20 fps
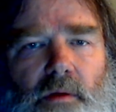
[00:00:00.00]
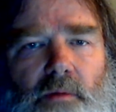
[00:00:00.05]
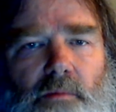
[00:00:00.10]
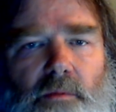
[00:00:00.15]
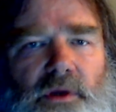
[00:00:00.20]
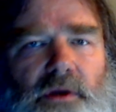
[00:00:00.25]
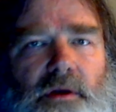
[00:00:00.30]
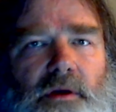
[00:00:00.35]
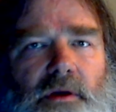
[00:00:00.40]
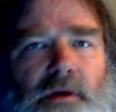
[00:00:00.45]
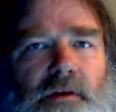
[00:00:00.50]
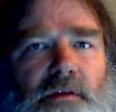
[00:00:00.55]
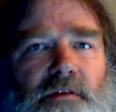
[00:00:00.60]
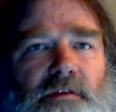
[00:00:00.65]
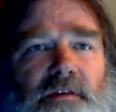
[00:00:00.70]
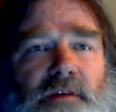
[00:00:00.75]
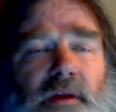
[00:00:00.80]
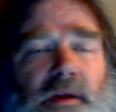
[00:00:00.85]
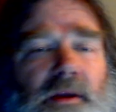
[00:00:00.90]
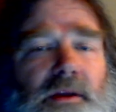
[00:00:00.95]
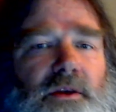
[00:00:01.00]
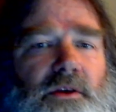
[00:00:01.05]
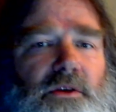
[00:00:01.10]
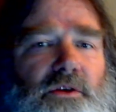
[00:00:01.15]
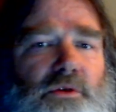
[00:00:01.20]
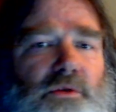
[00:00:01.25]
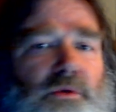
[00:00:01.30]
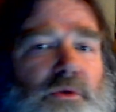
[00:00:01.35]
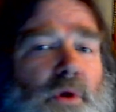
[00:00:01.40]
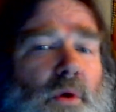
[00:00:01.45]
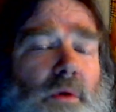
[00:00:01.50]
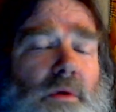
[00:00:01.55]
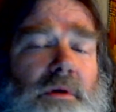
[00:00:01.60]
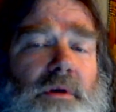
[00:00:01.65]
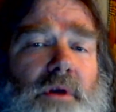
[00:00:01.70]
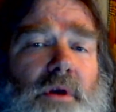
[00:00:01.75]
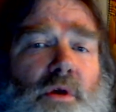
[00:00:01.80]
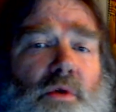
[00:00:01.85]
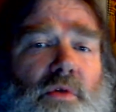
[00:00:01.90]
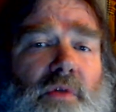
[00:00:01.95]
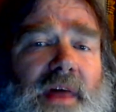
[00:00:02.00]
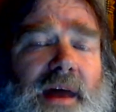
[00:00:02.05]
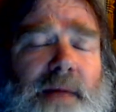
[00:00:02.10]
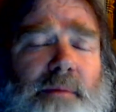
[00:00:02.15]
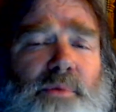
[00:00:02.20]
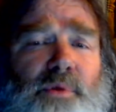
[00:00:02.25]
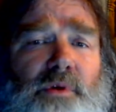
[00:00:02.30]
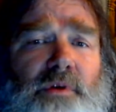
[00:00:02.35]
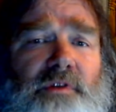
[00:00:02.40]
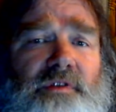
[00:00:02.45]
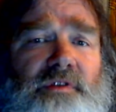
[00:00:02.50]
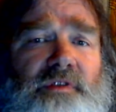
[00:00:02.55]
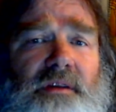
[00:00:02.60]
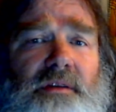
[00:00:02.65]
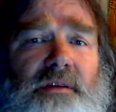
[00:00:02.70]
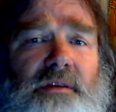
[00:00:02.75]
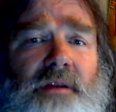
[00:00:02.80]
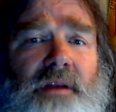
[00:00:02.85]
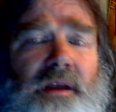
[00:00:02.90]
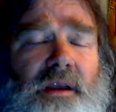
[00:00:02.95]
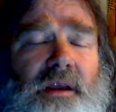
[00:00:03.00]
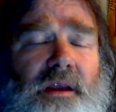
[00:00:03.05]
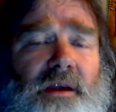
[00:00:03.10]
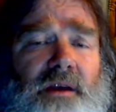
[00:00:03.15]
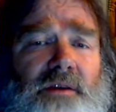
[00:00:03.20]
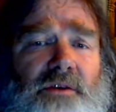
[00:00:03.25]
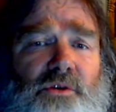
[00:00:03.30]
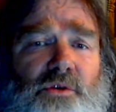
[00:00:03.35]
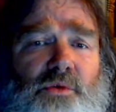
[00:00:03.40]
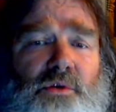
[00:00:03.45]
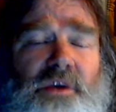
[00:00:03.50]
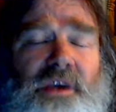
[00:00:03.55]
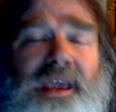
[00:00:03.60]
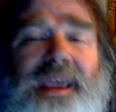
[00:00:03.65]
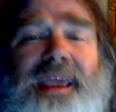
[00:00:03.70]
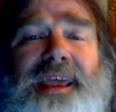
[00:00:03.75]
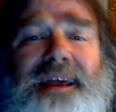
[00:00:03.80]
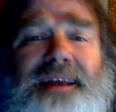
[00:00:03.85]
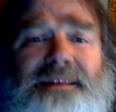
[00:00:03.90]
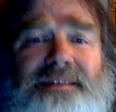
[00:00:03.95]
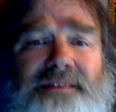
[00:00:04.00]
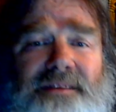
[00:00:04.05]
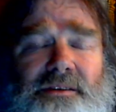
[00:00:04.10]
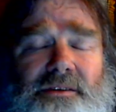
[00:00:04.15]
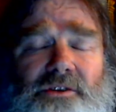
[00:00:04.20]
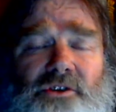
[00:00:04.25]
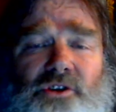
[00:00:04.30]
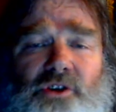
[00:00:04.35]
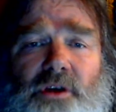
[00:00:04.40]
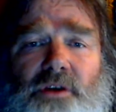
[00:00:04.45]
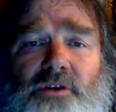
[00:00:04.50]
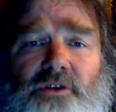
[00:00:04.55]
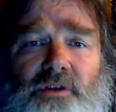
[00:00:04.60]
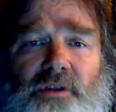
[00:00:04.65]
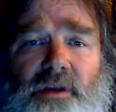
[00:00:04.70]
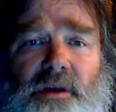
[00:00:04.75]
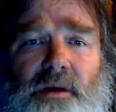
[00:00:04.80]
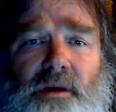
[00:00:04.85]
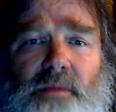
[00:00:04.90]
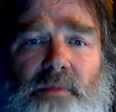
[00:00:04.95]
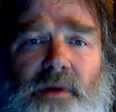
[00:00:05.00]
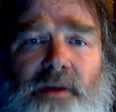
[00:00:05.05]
because you don't know that person and you can't judge them.